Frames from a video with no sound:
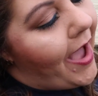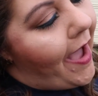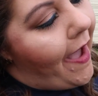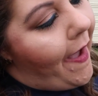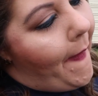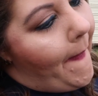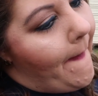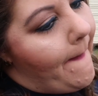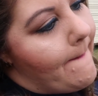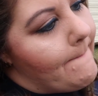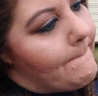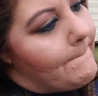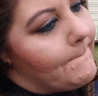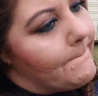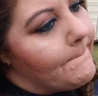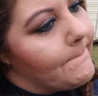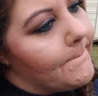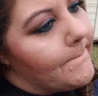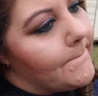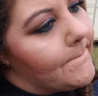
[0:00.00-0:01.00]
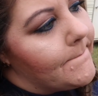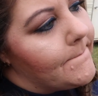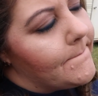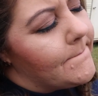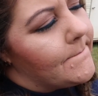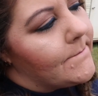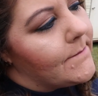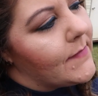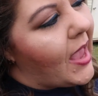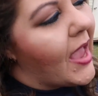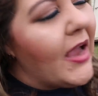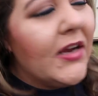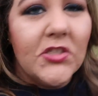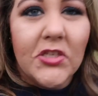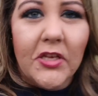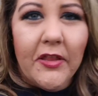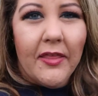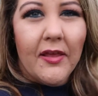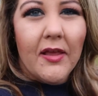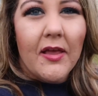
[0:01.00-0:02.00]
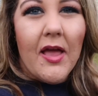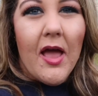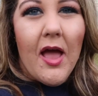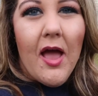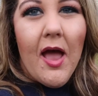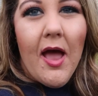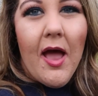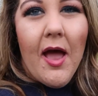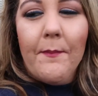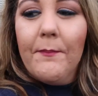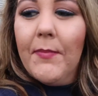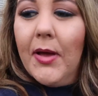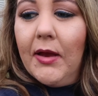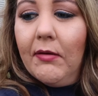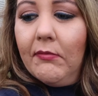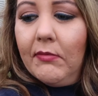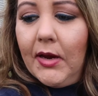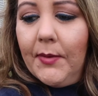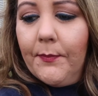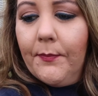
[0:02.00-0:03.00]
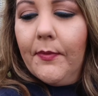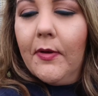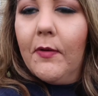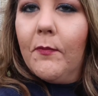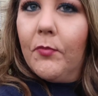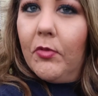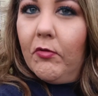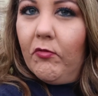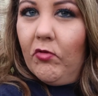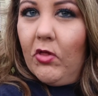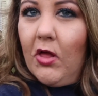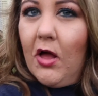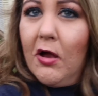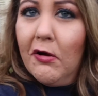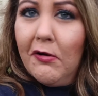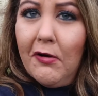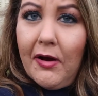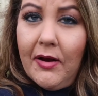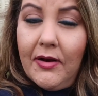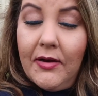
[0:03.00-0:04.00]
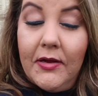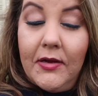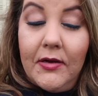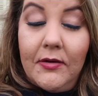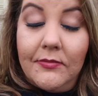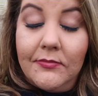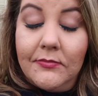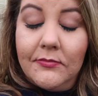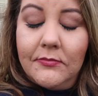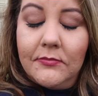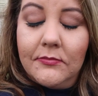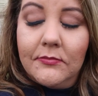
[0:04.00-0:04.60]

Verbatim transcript: Um, actually, I think I might wrap up the vlog right now.